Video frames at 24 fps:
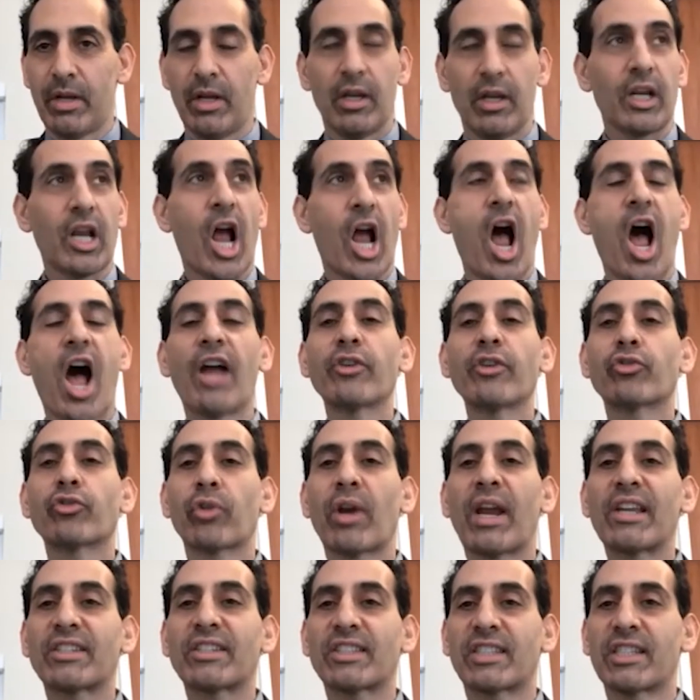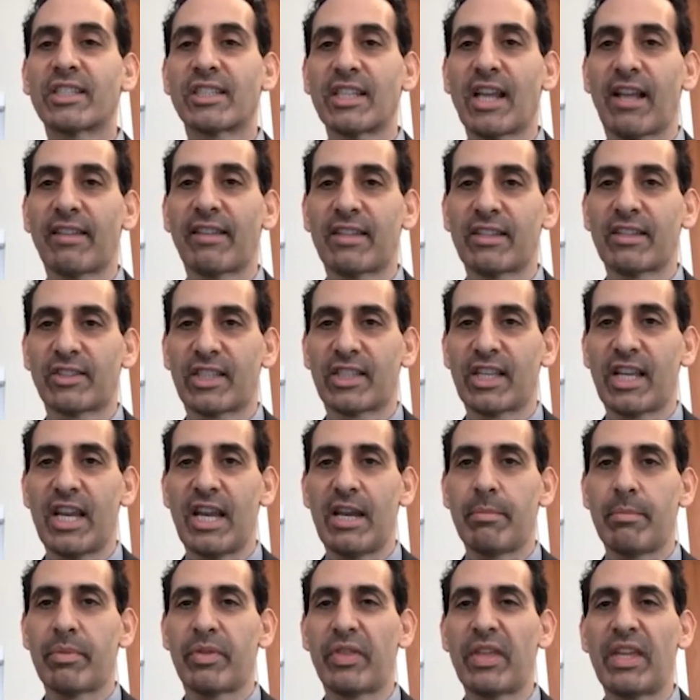Contrast is not the
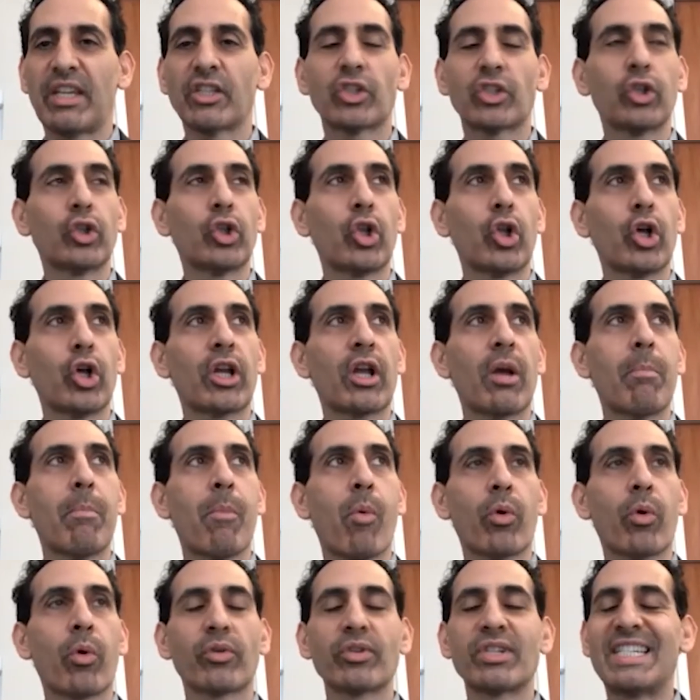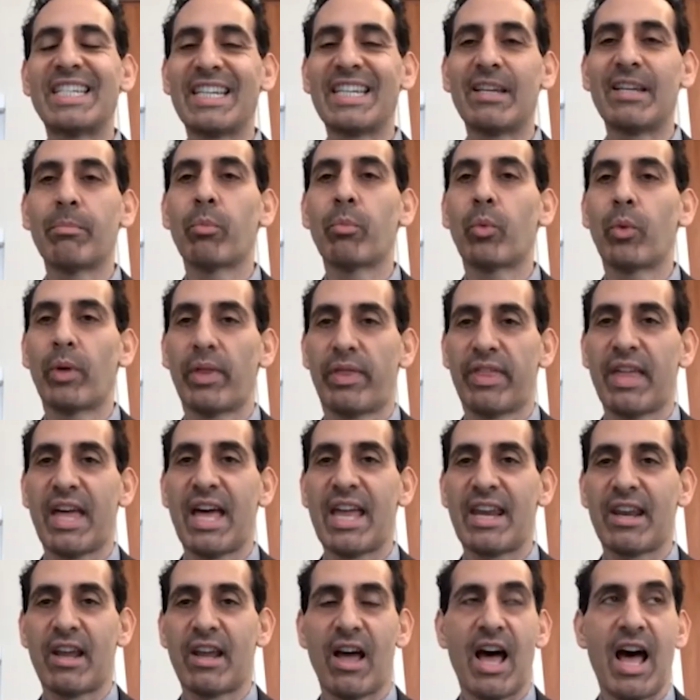same. Things look more dim with
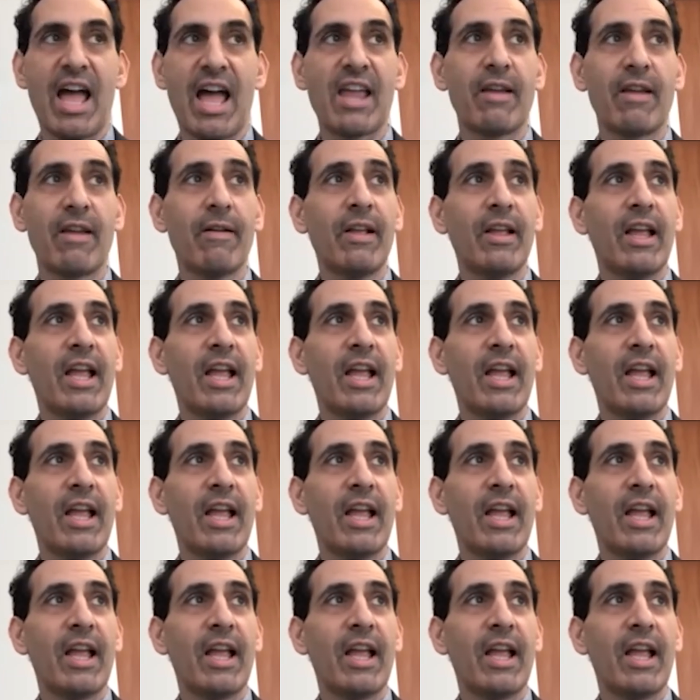that eye.